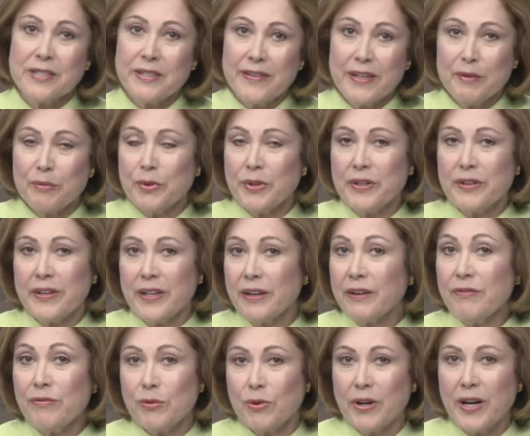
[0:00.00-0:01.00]
and they wouldn't
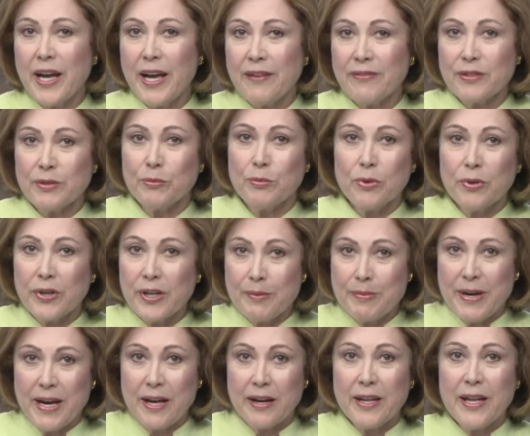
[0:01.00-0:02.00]
therefore have to worry
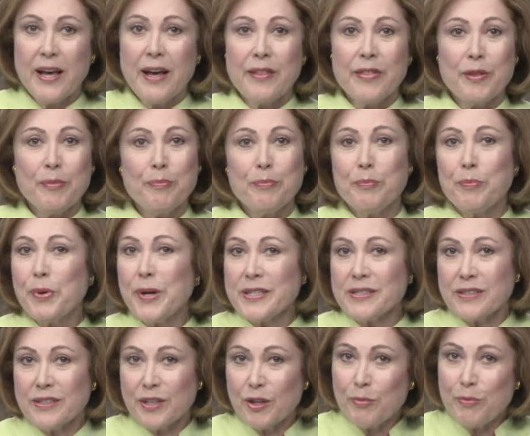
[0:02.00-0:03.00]
about the
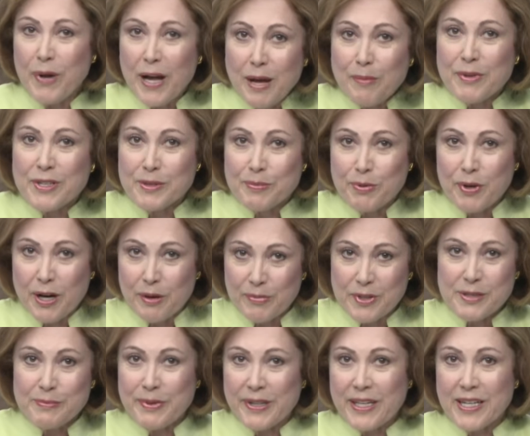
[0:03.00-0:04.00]
President Obama's
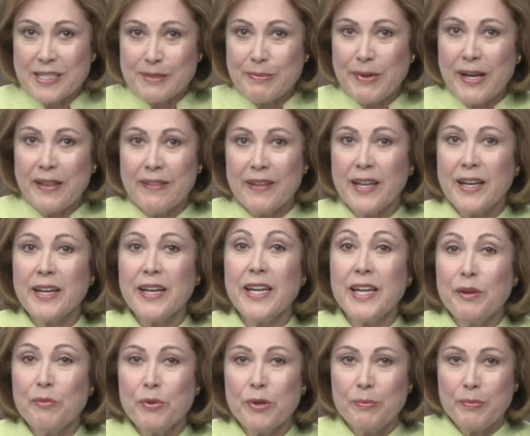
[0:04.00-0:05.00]
promise because by then
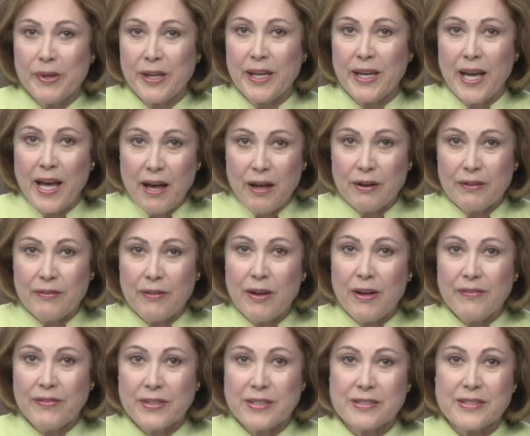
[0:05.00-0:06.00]
he would be out of
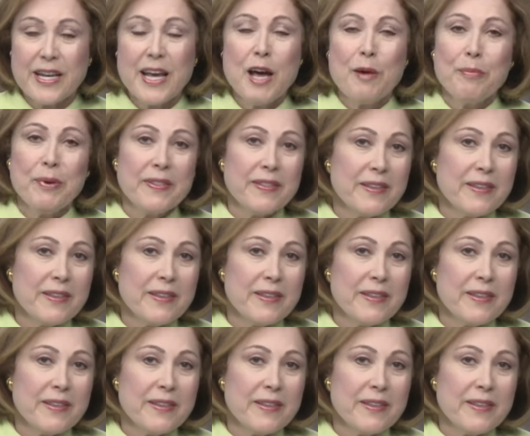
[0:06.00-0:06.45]
office. But